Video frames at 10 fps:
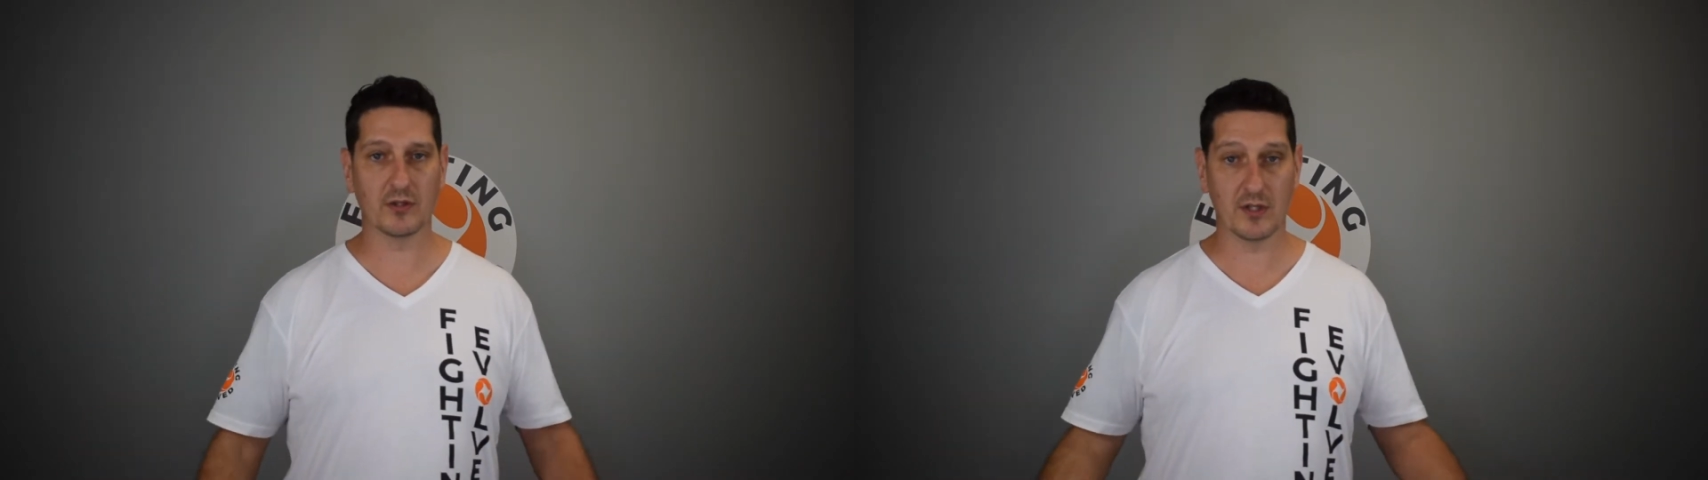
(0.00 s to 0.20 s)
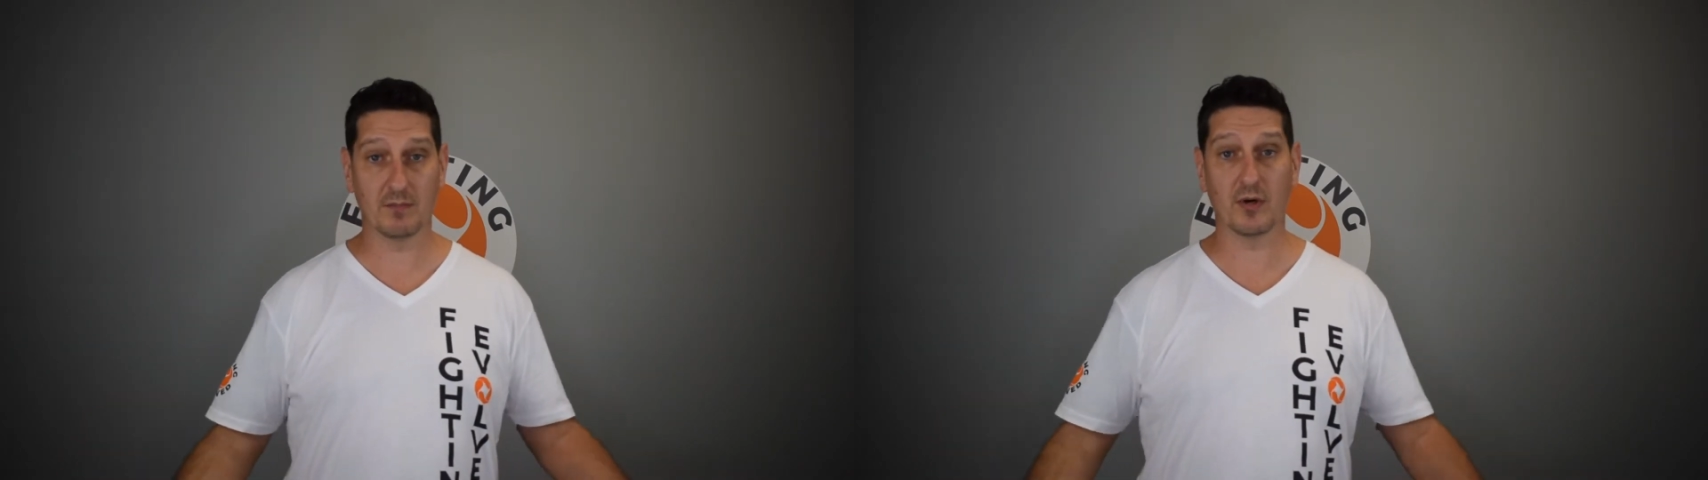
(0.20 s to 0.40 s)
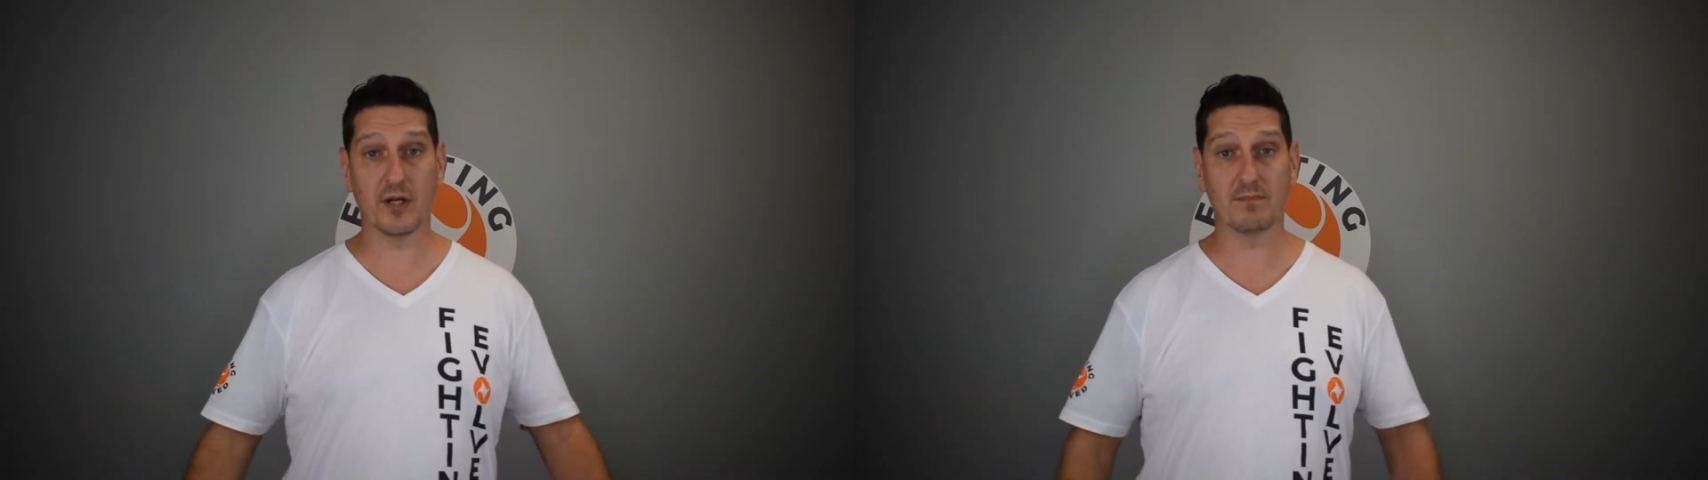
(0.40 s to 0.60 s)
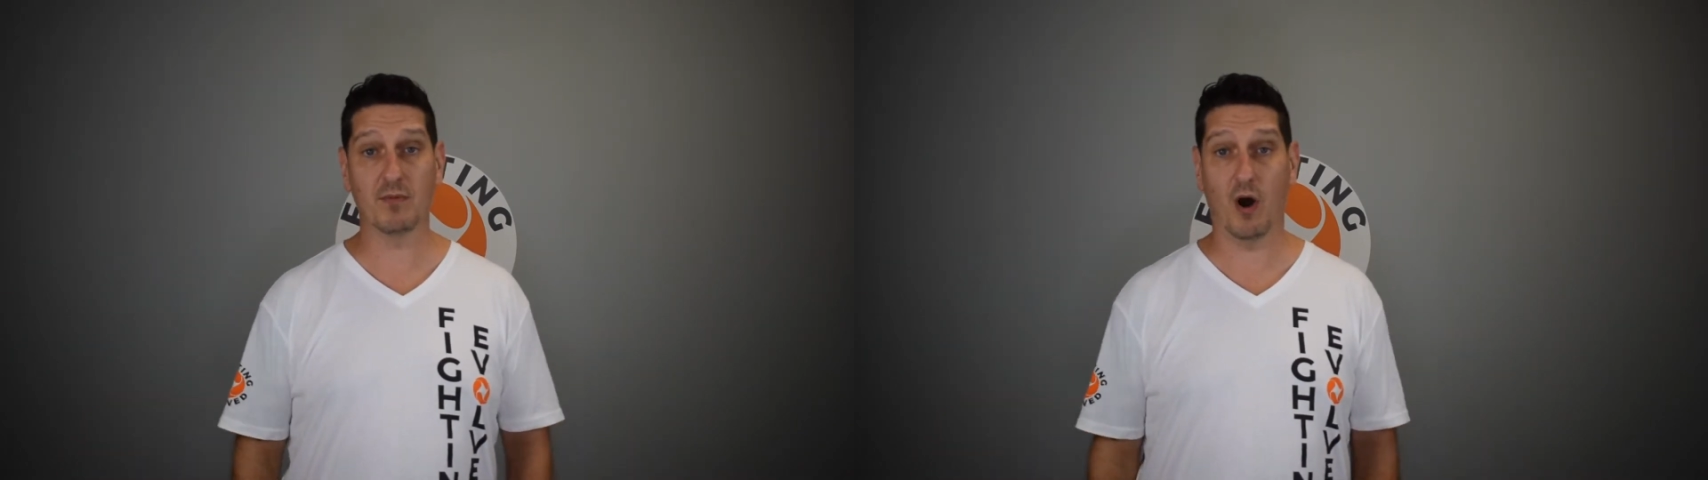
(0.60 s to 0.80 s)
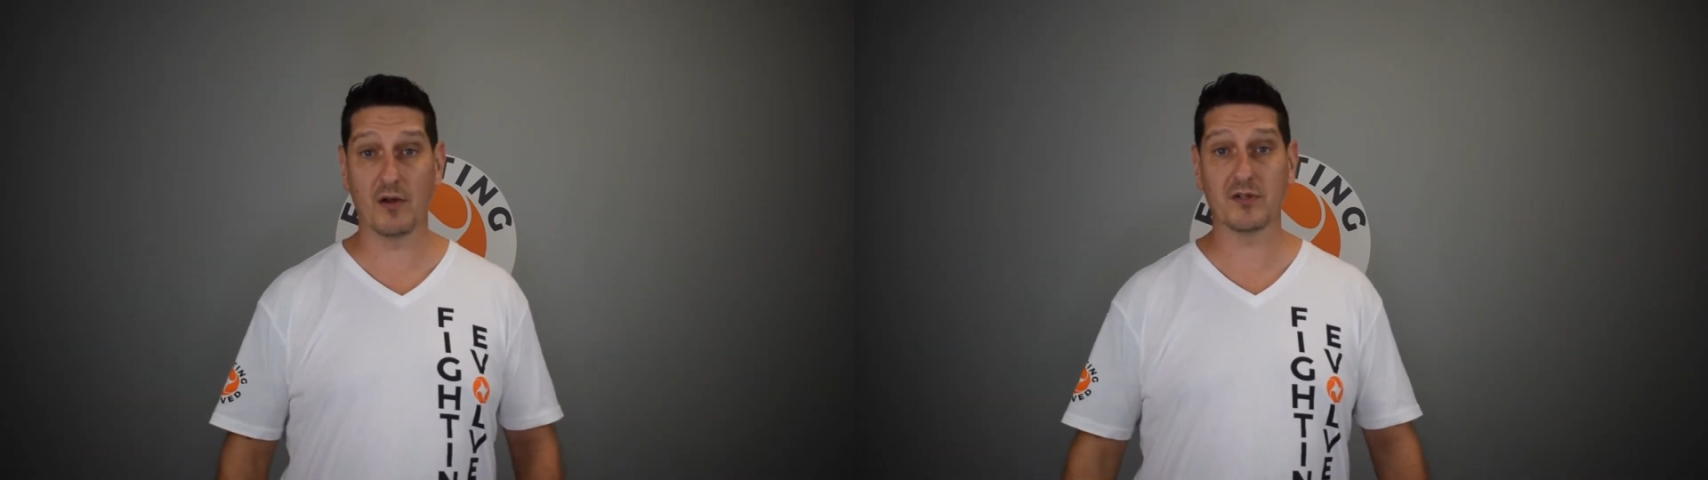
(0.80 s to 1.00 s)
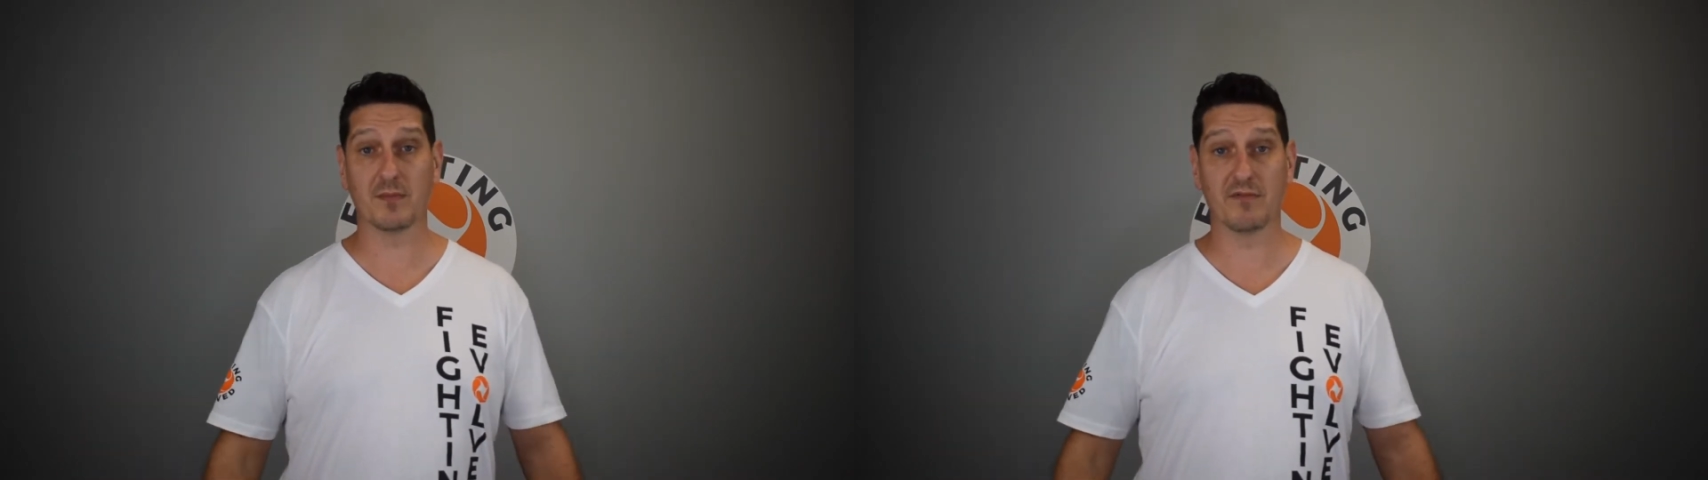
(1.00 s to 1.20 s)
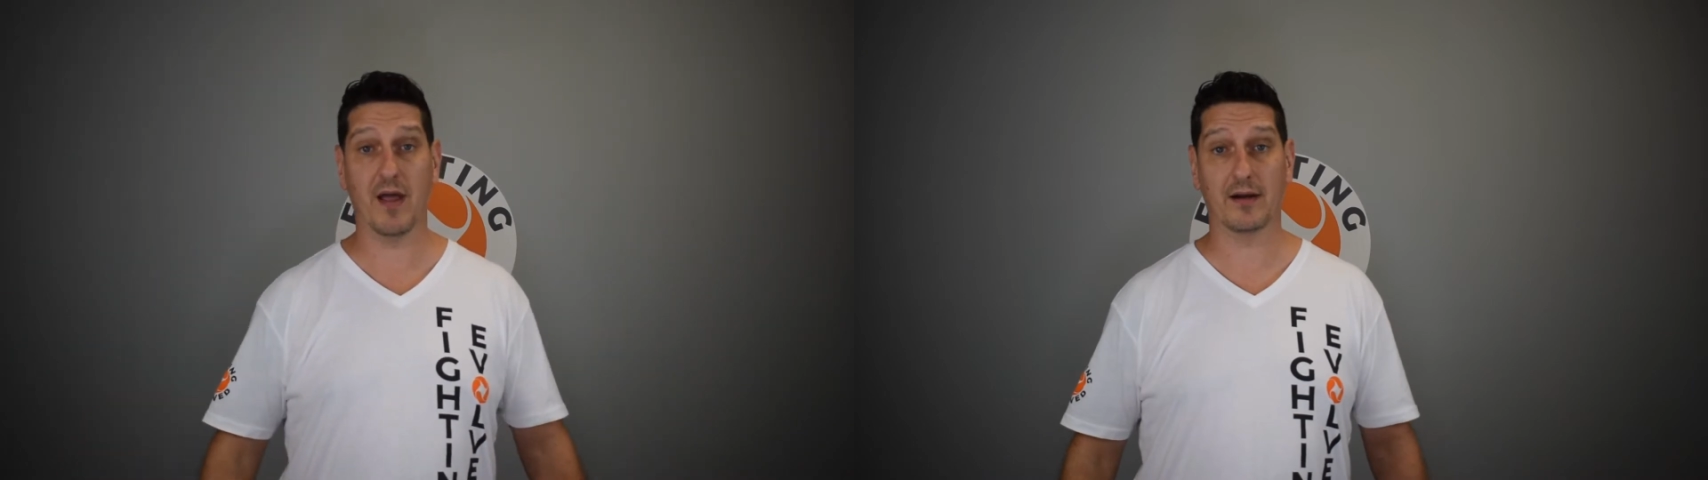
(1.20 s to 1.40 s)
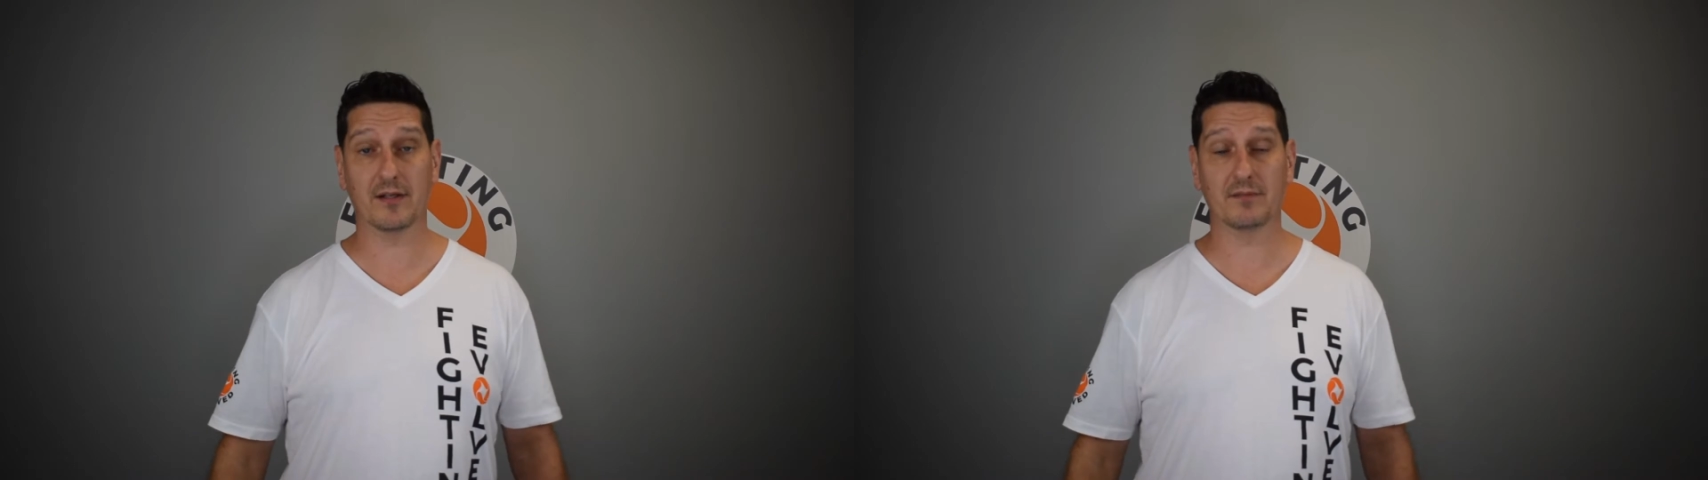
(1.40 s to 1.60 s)
it's a pretty awesome
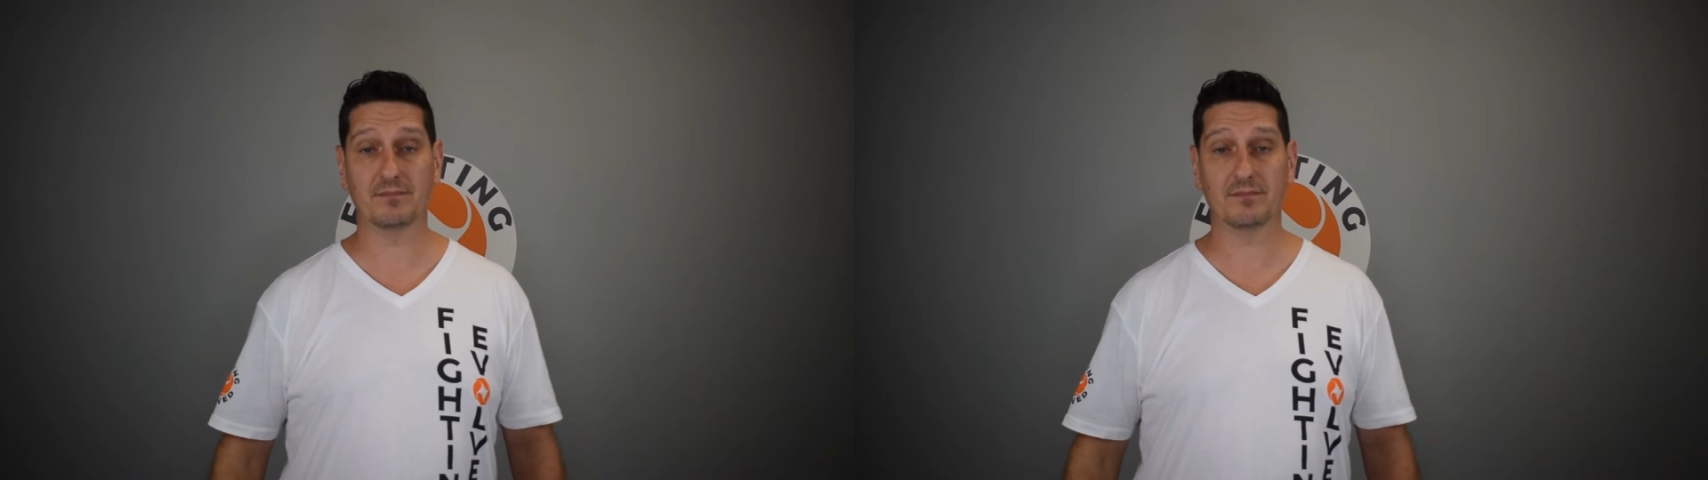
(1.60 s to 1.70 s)
effect.